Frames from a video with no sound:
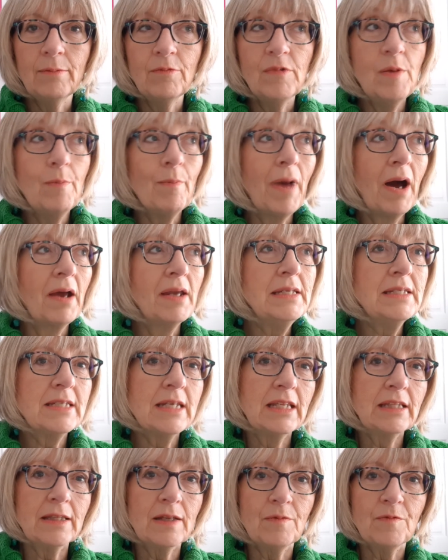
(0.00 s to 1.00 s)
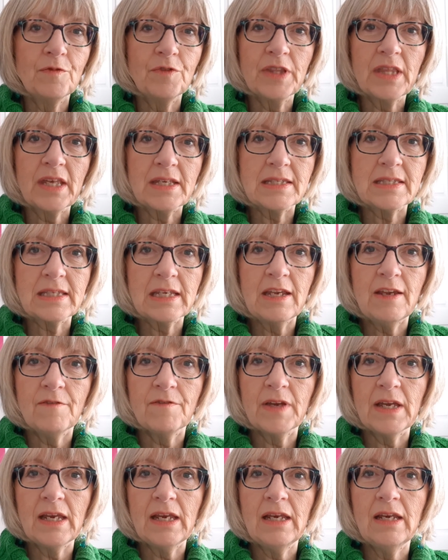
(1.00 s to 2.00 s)
reminding them for their
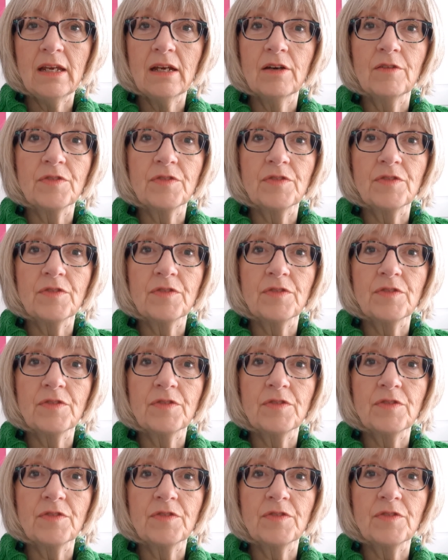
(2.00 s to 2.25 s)
CV